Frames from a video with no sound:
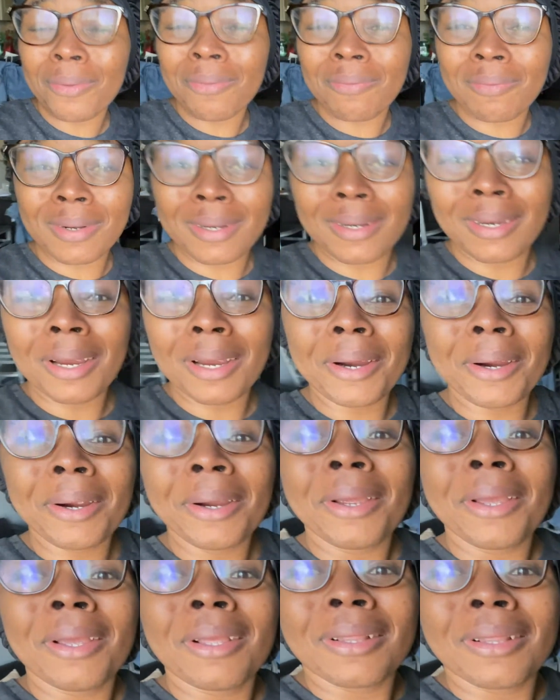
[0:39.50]
over there,
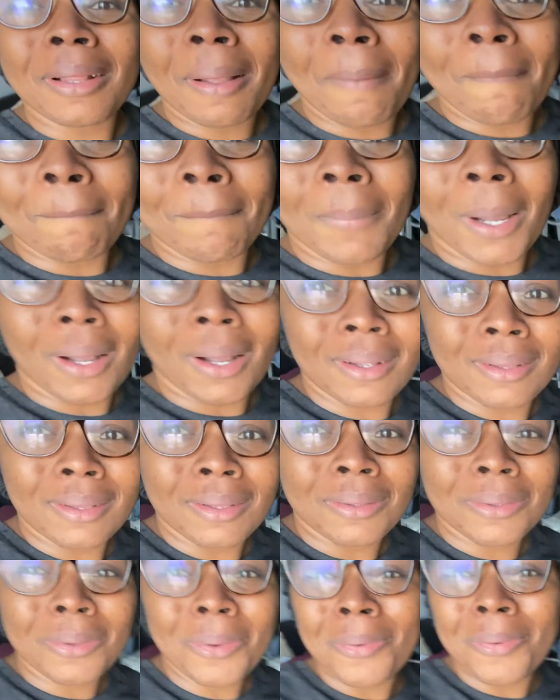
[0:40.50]
some
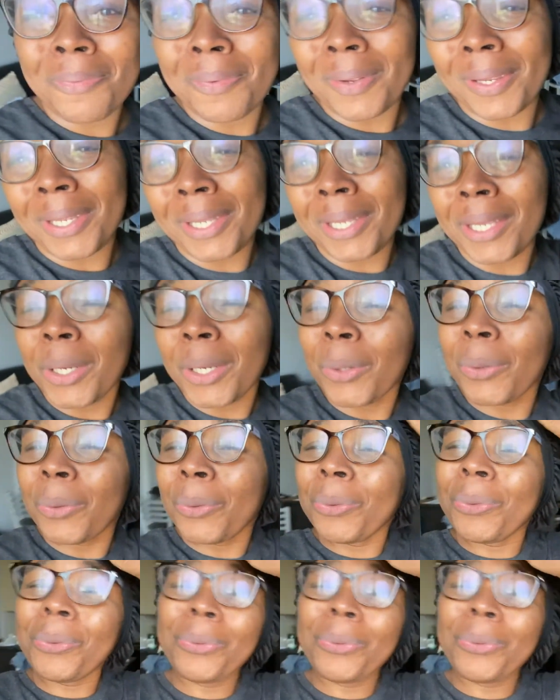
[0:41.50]
boxes over here.